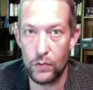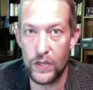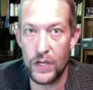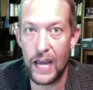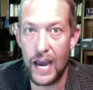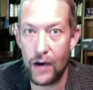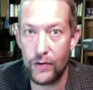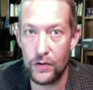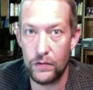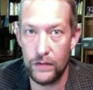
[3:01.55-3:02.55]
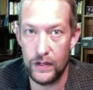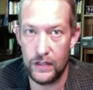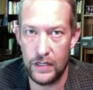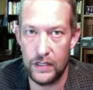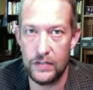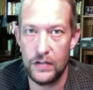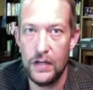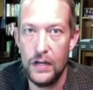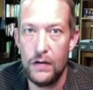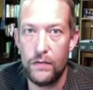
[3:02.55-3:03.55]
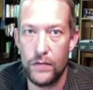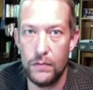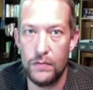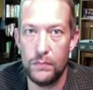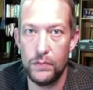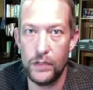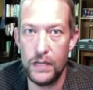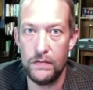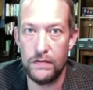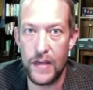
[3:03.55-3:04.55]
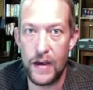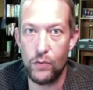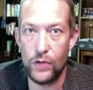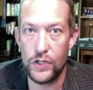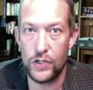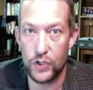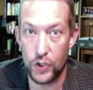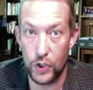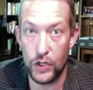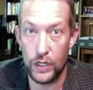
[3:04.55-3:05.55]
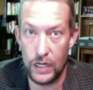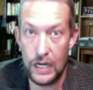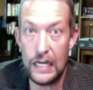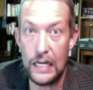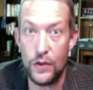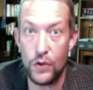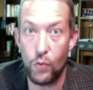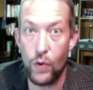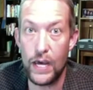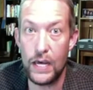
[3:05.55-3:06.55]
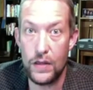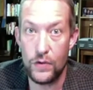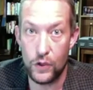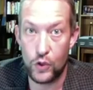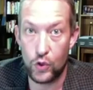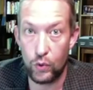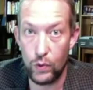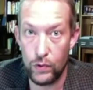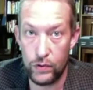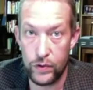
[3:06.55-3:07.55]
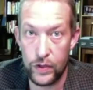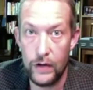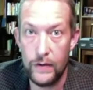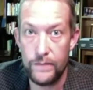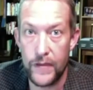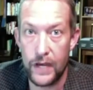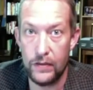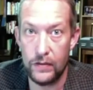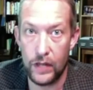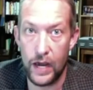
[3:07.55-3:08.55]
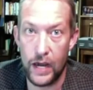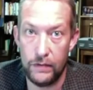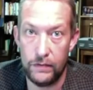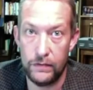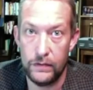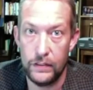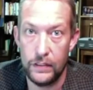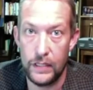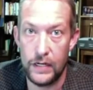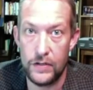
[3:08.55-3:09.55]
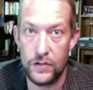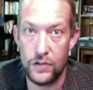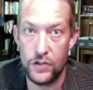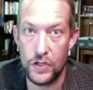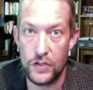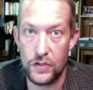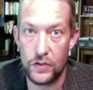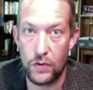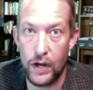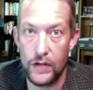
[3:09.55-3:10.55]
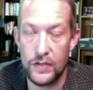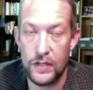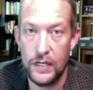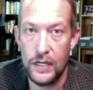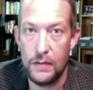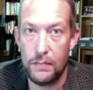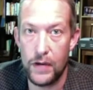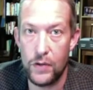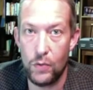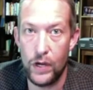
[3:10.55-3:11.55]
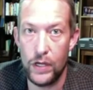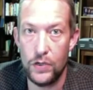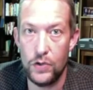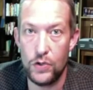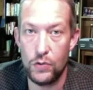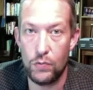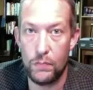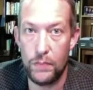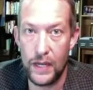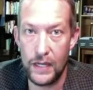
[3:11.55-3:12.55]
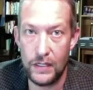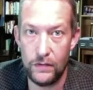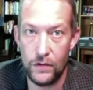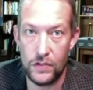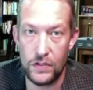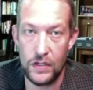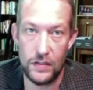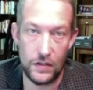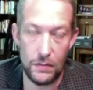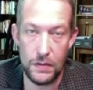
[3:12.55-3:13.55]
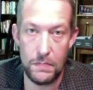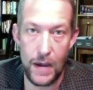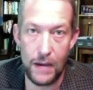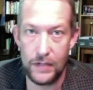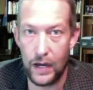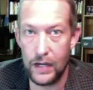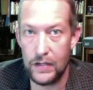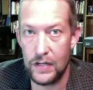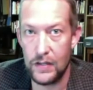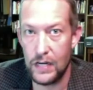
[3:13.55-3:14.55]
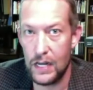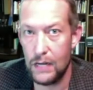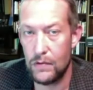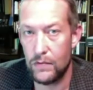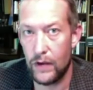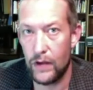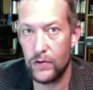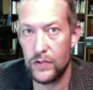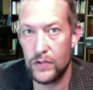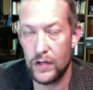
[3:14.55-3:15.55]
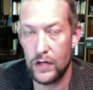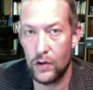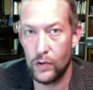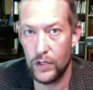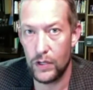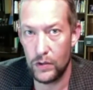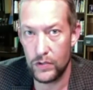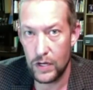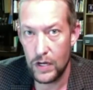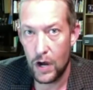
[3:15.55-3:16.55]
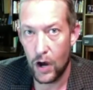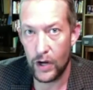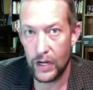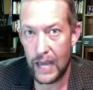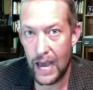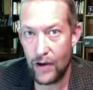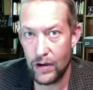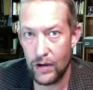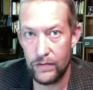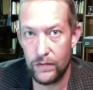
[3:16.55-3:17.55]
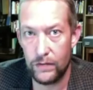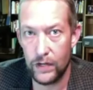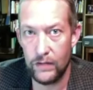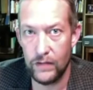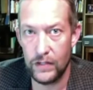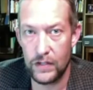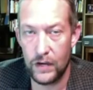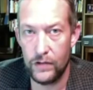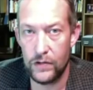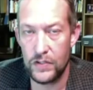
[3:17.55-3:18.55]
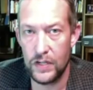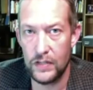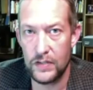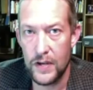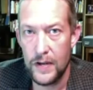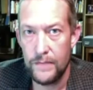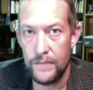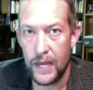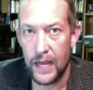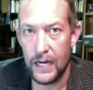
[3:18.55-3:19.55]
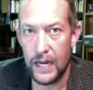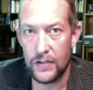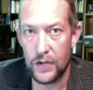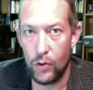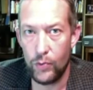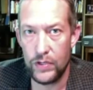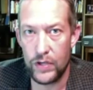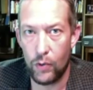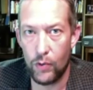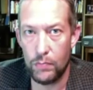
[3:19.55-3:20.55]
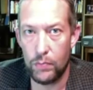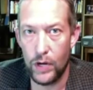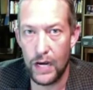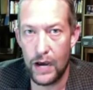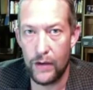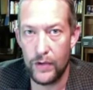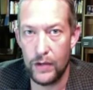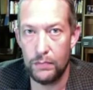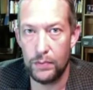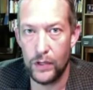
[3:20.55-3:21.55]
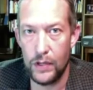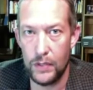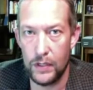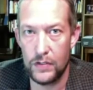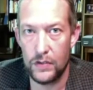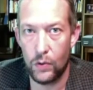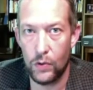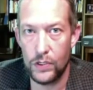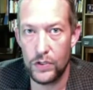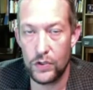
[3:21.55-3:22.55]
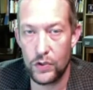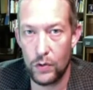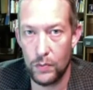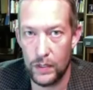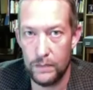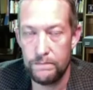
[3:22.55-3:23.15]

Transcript: what the counterfeit is for them to believe that which is good, the way, the truth, and the life, that is Jesus Christ. By the way, you should repent of your sins and be baptized in the name of the Father, Son, and Holy Ghost on account of the forgiveness of your sins. And as always, I want to point out that polemics or discernment